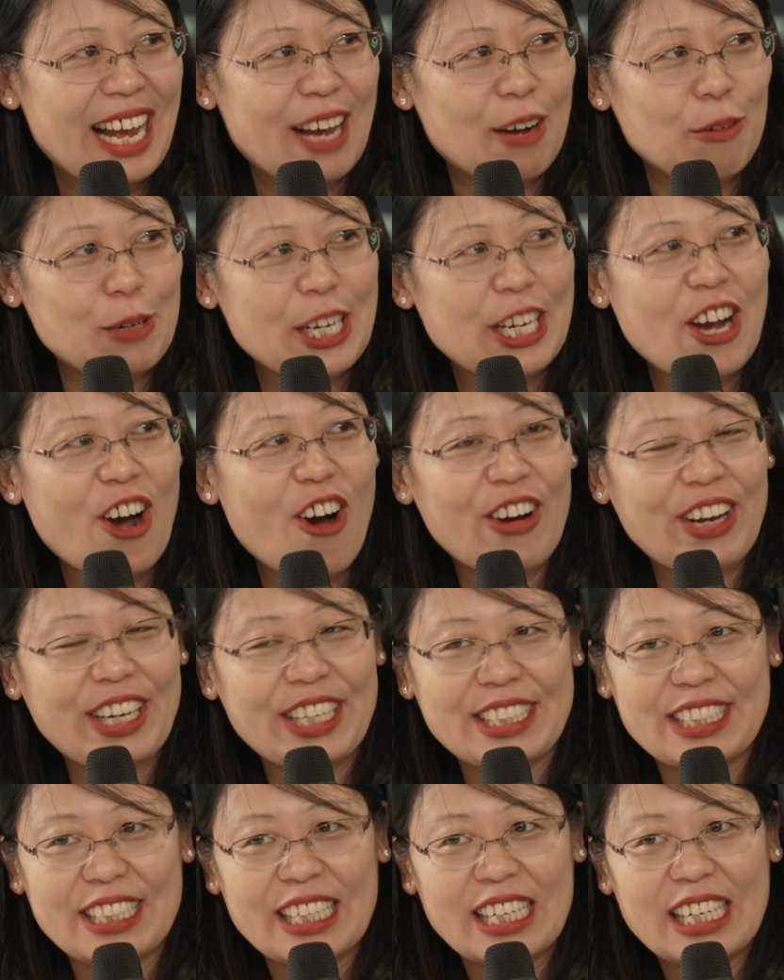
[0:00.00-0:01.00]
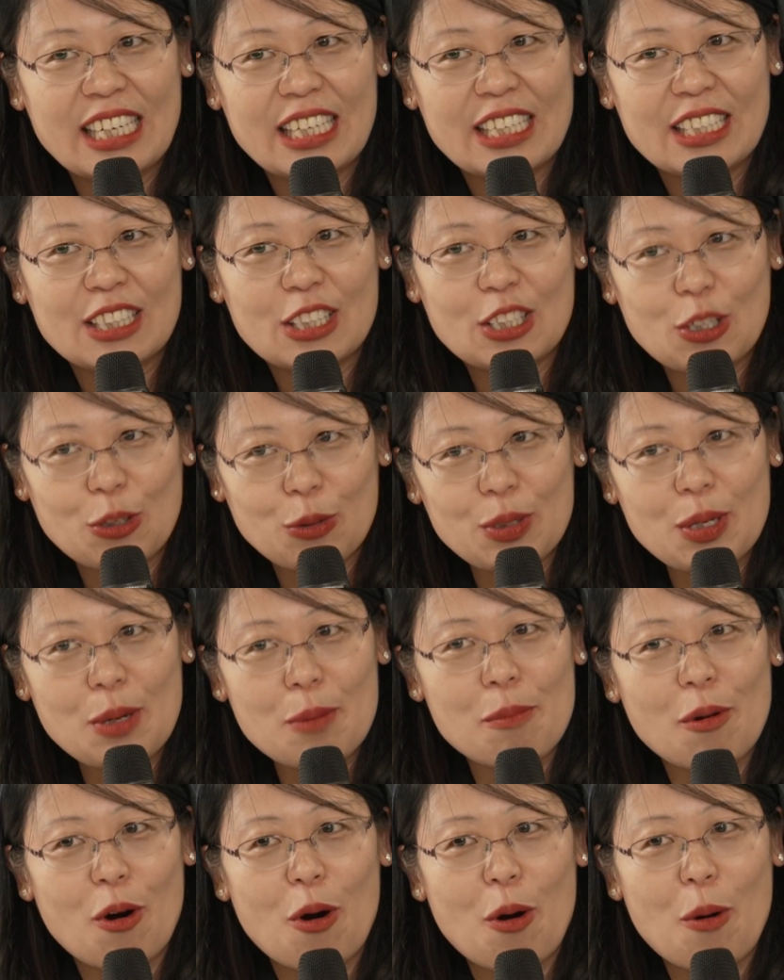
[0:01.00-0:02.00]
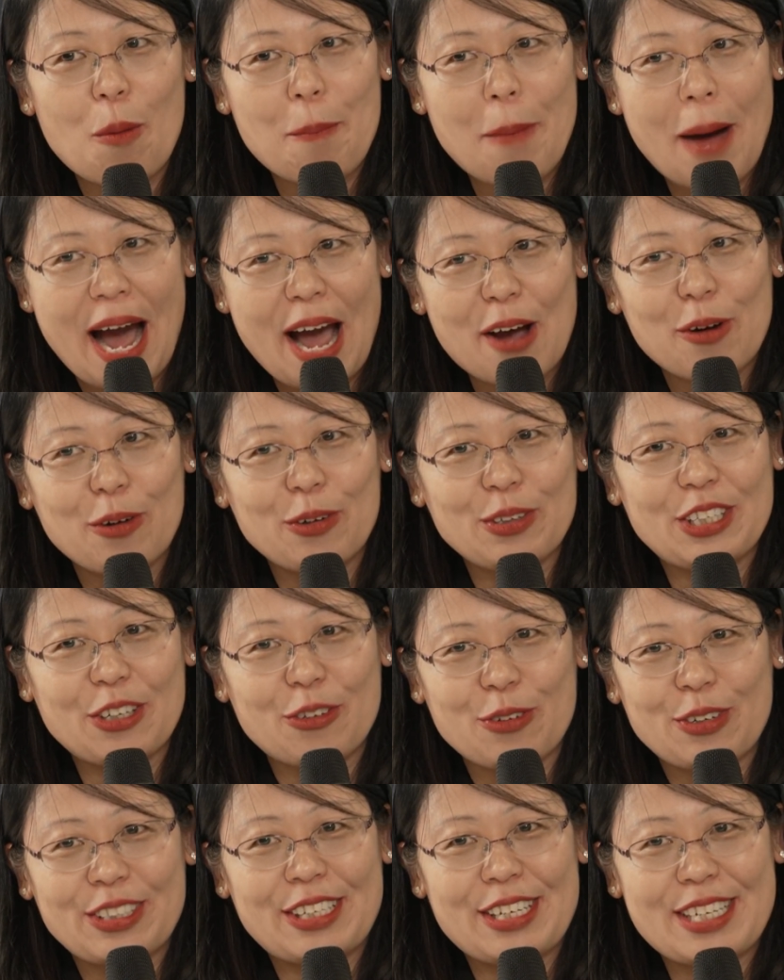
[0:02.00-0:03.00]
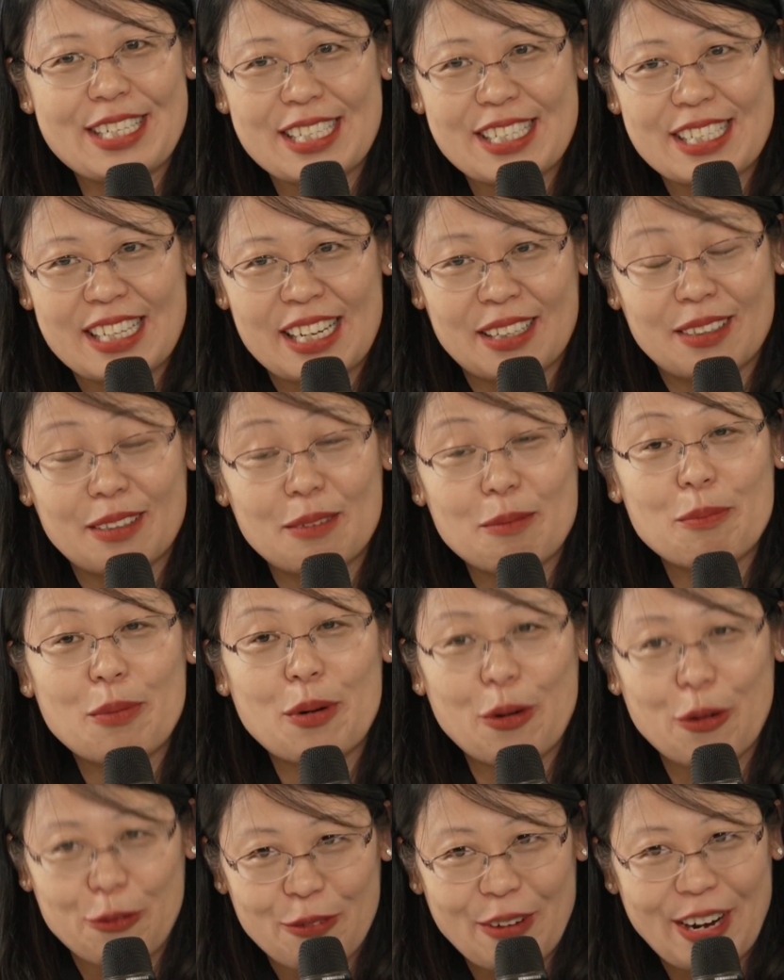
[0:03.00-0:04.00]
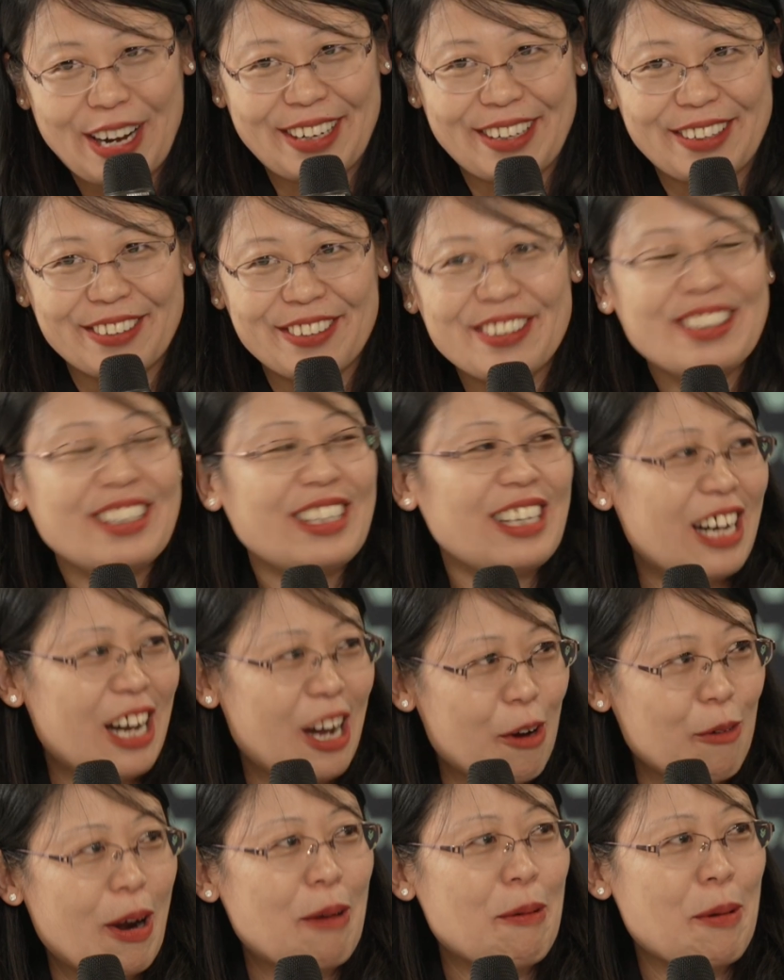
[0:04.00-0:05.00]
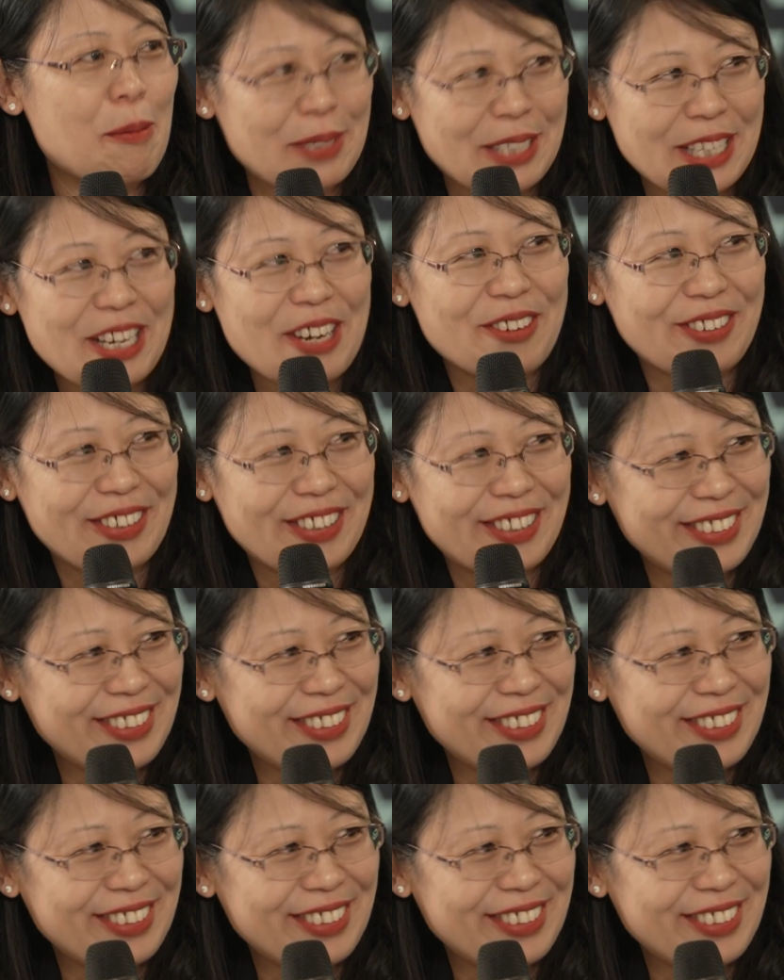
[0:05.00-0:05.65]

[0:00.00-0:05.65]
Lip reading: We call it tunable biodegradation profile of our material.